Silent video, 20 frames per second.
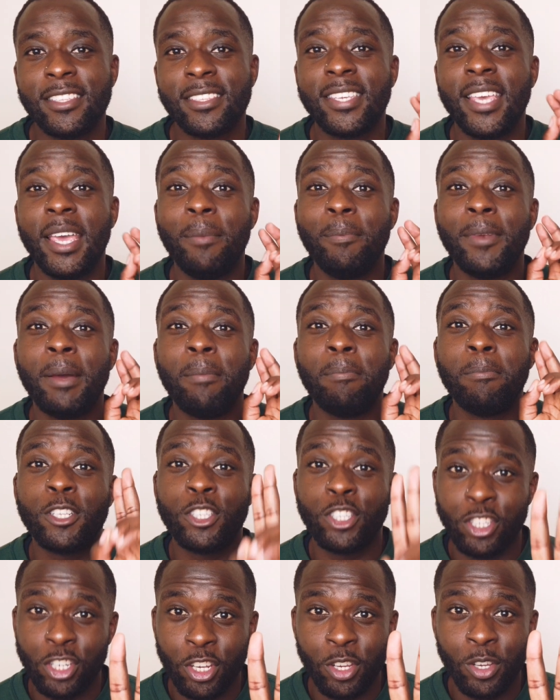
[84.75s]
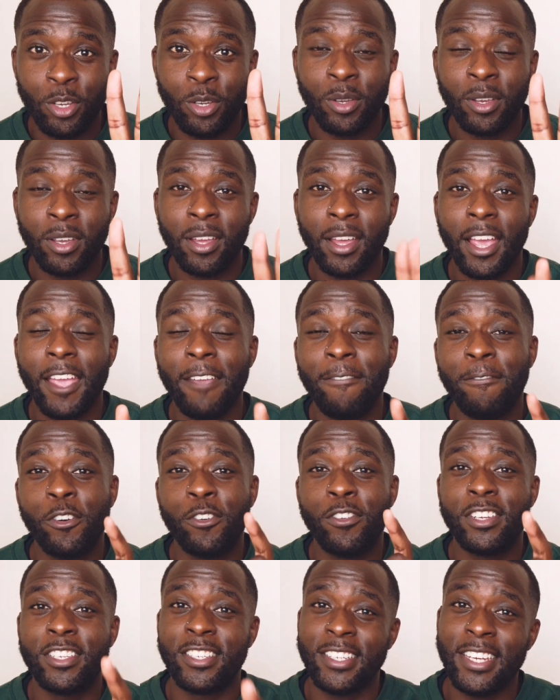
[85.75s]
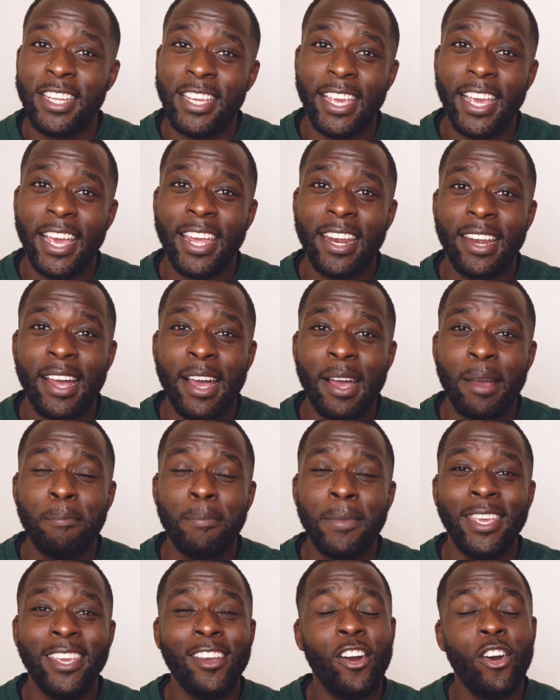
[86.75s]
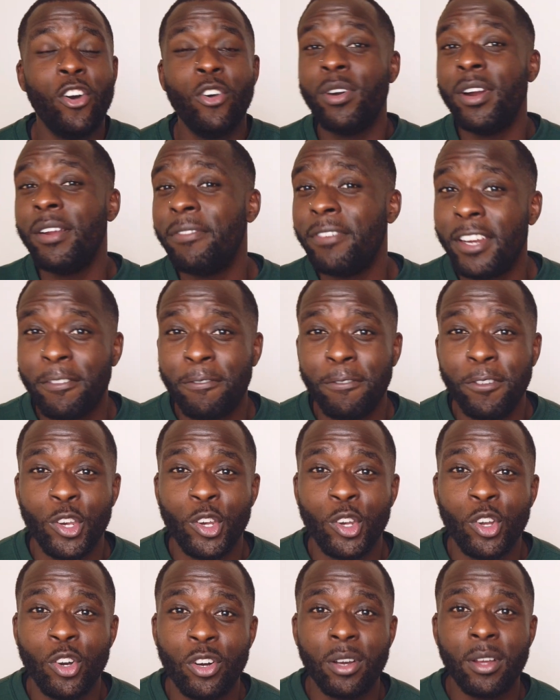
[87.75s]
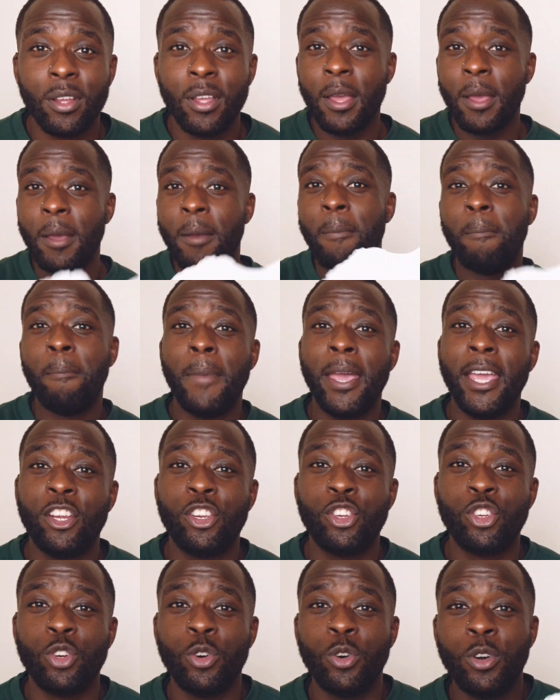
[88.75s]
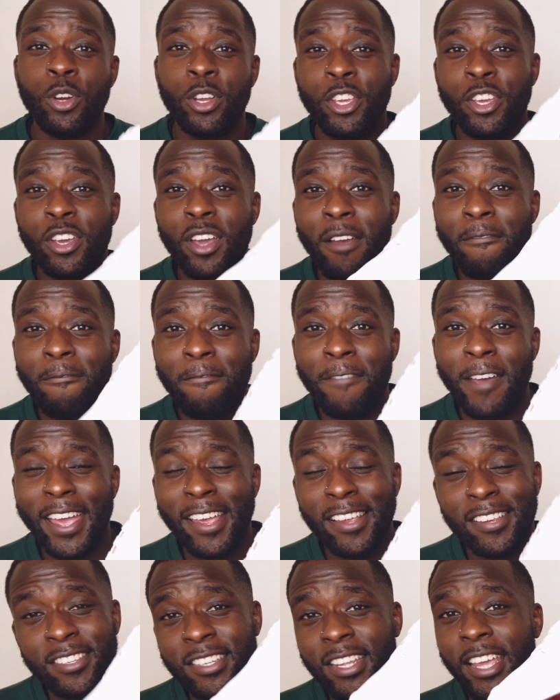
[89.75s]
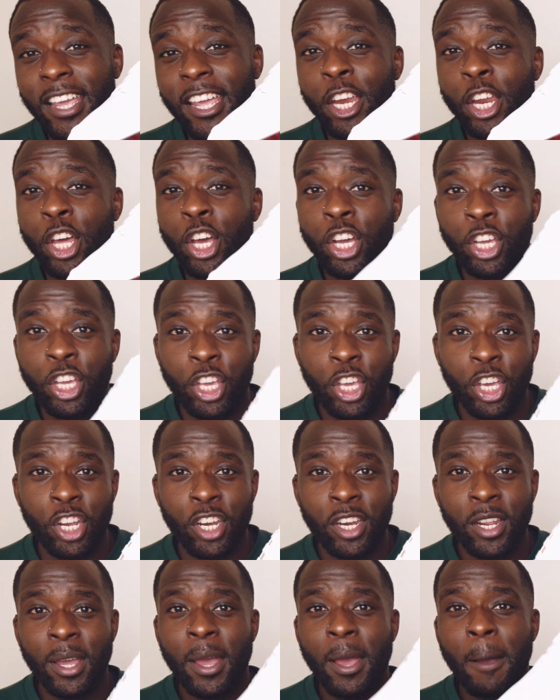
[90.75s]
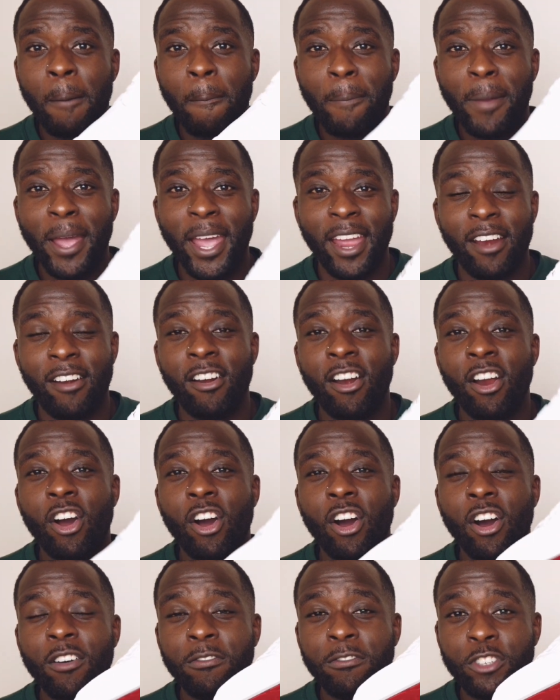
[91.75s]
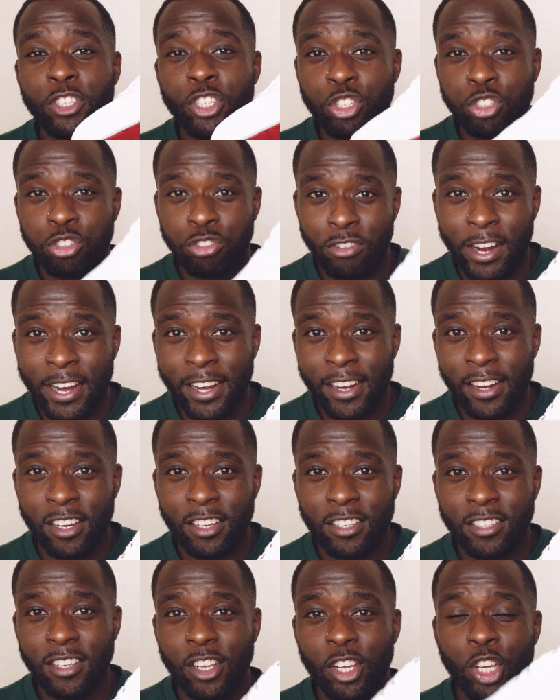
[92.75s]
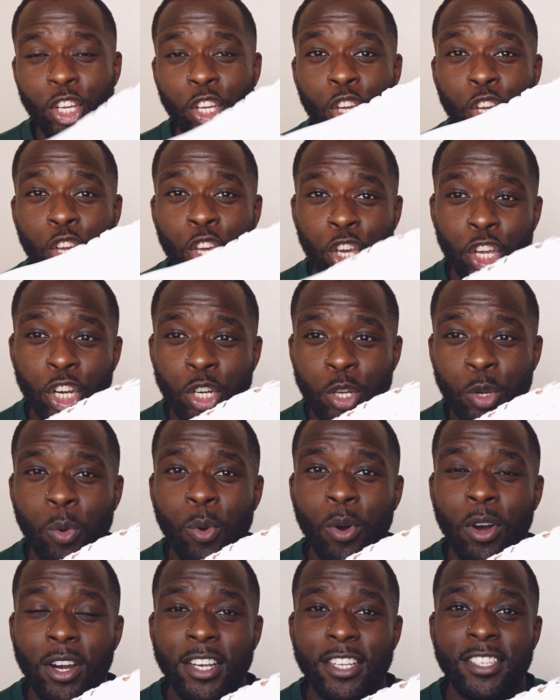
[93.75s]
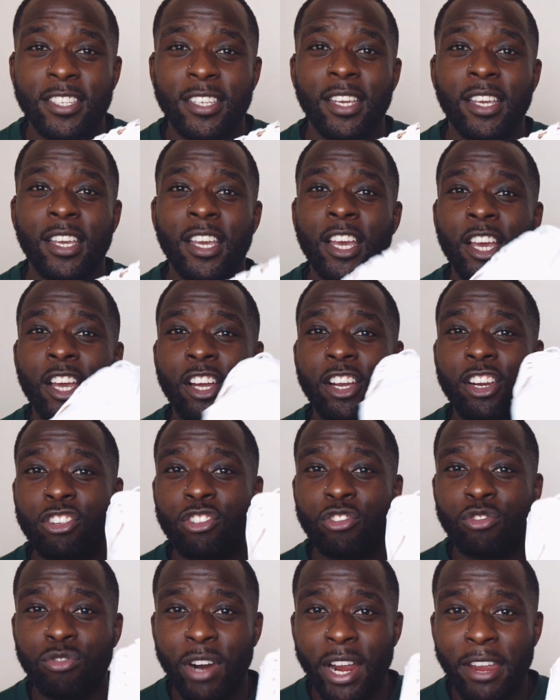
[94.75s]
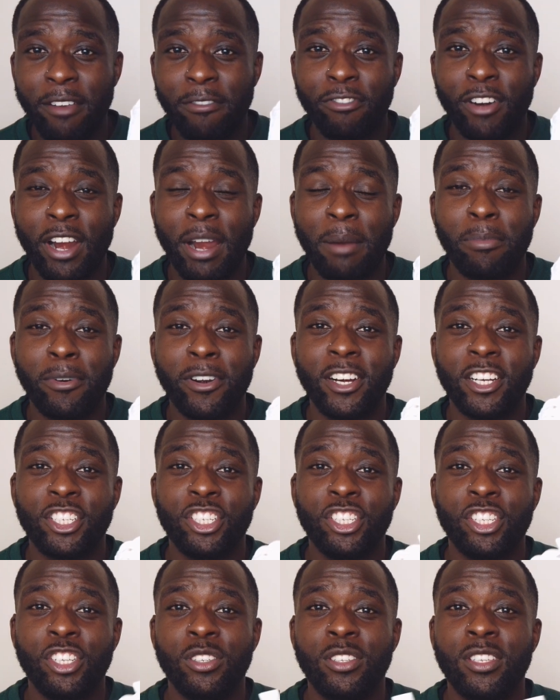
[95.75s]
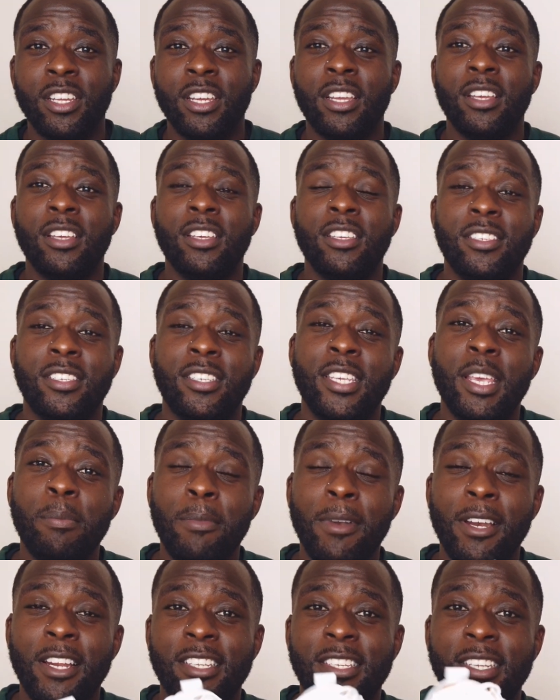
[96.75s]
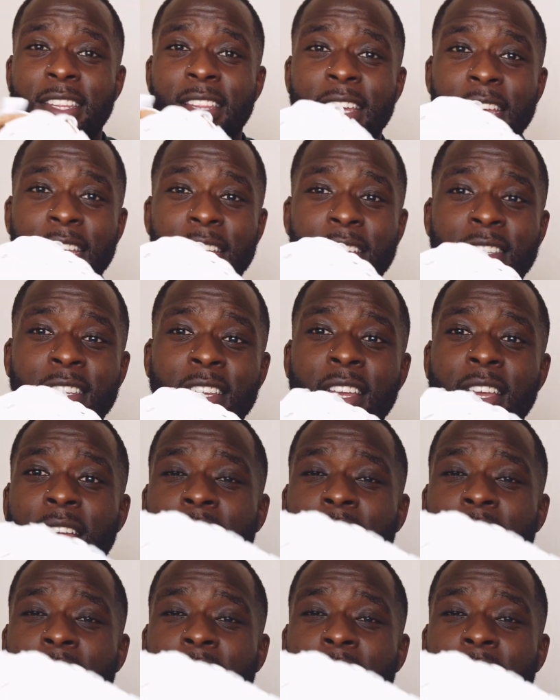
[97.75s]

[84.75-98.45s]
Tip number 2, if you're a sneakerhead like me, or even if you're not, make sure you invest in a good pair of trainers. Good quality, great fabric shoes, similar to these.